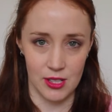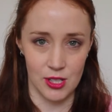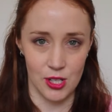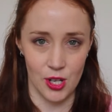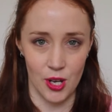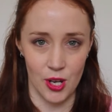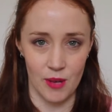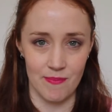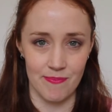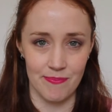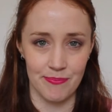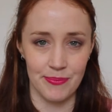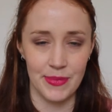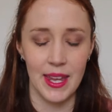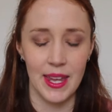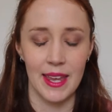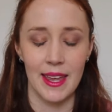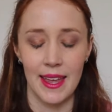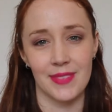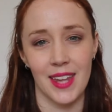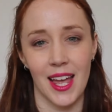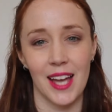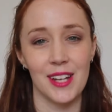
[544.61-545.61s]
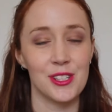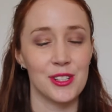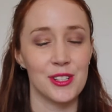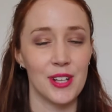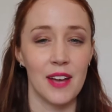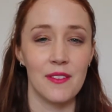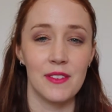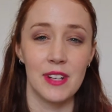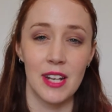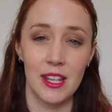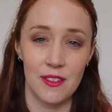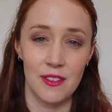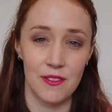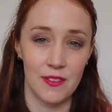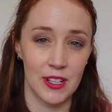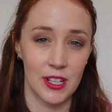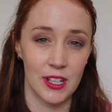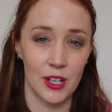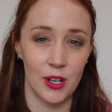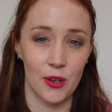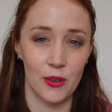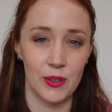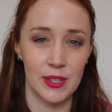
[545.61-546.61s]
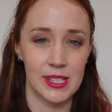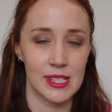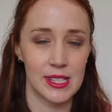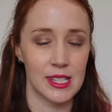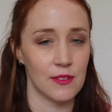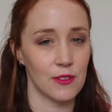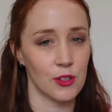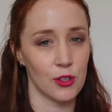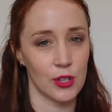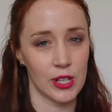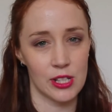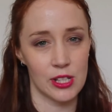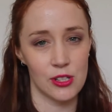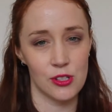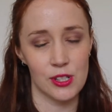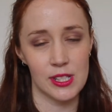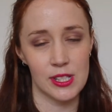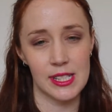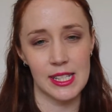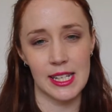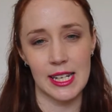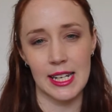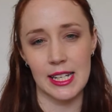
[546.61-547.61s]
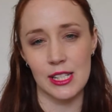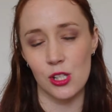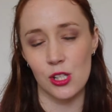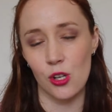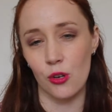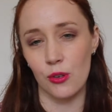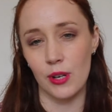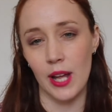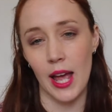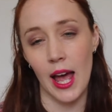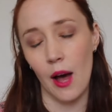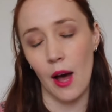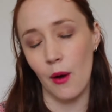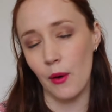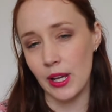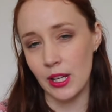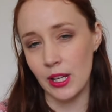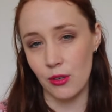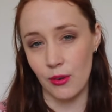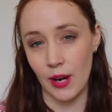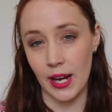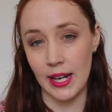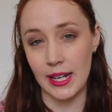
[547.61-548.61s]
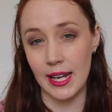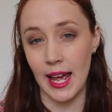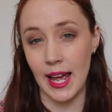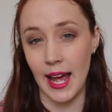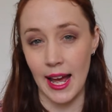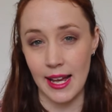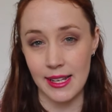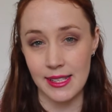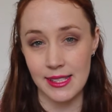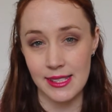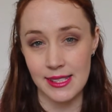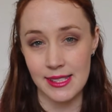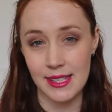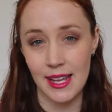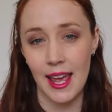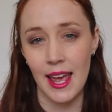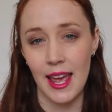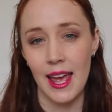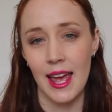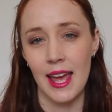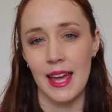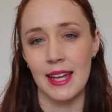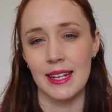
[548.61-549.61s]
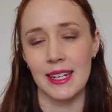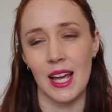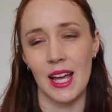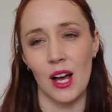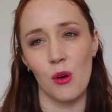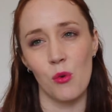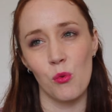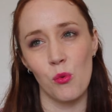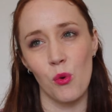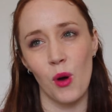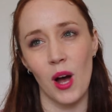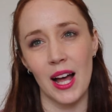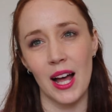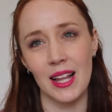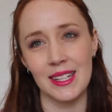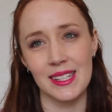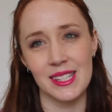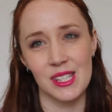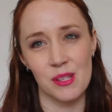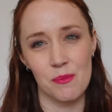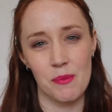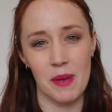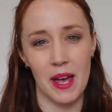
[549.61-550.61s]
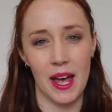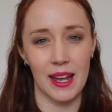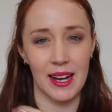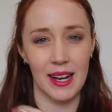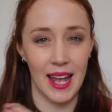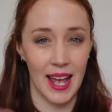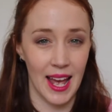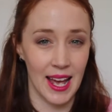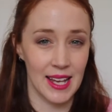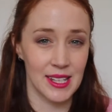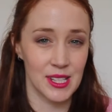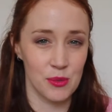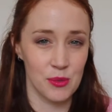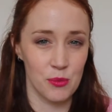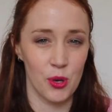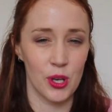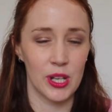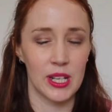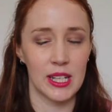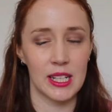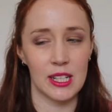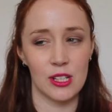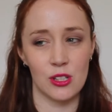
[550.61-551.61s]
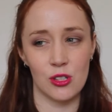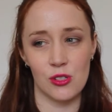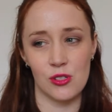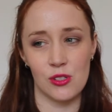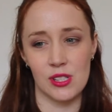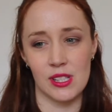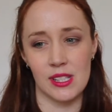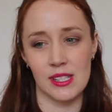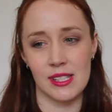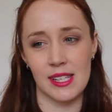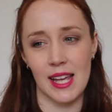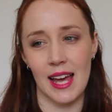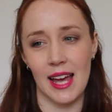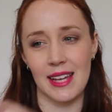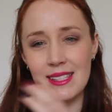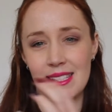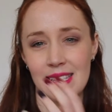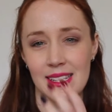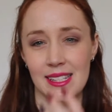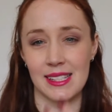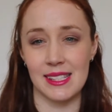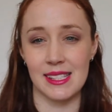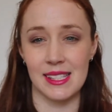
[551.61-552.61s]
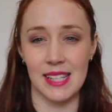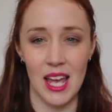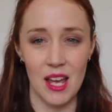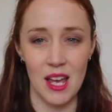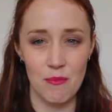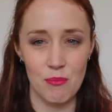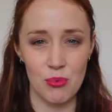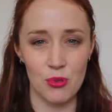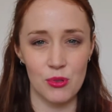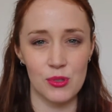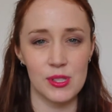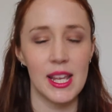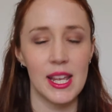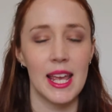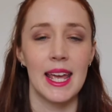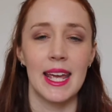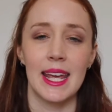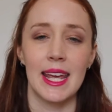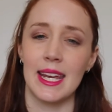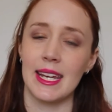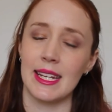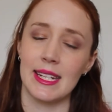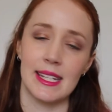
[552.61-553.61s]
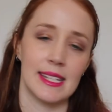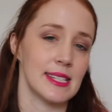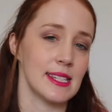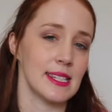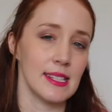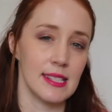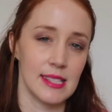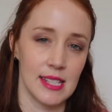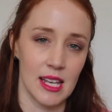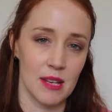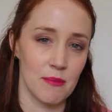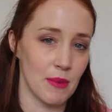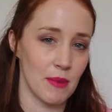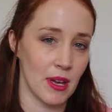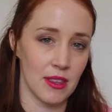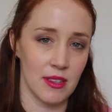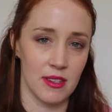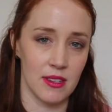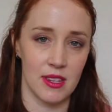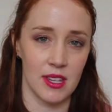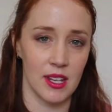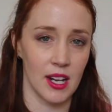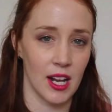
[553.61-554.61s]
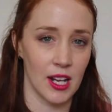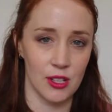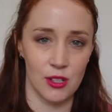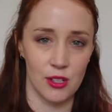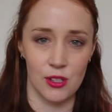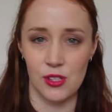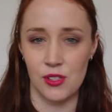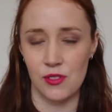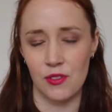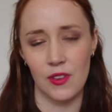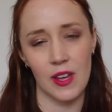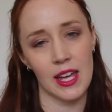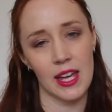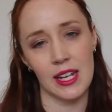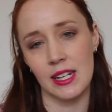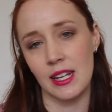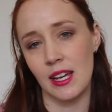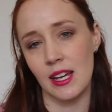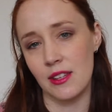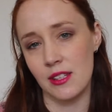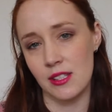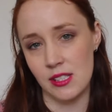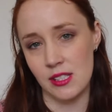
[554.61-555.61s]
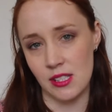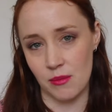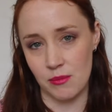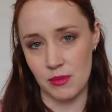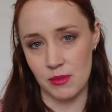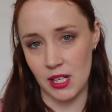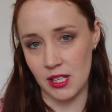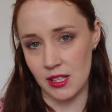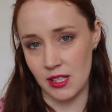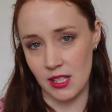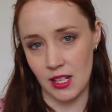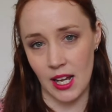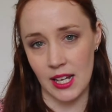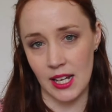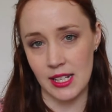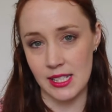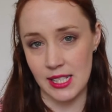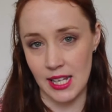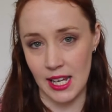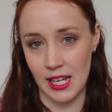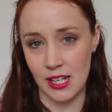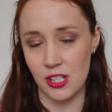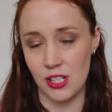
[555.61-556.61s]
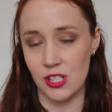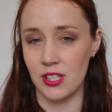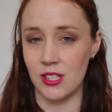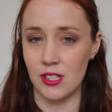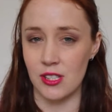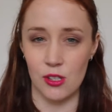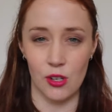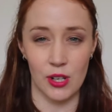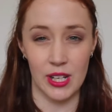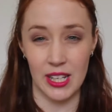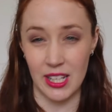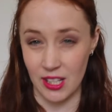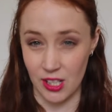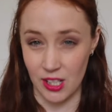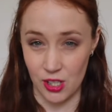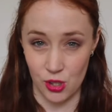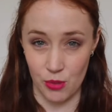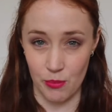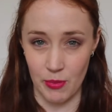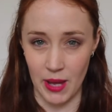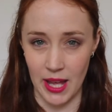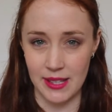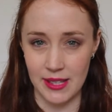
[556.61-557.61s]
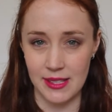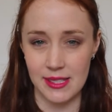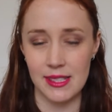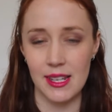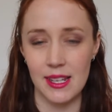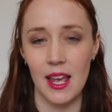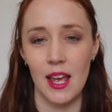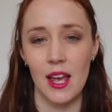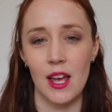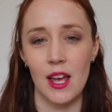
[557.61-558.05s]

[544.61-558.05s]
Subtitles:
the term. I do have another video on this if you're interested. It's called How I Grade HASS. Now, while it's about HASS work and it uses HASS examples, it is the same method that I use for any other subject that I teach that's not English or maths.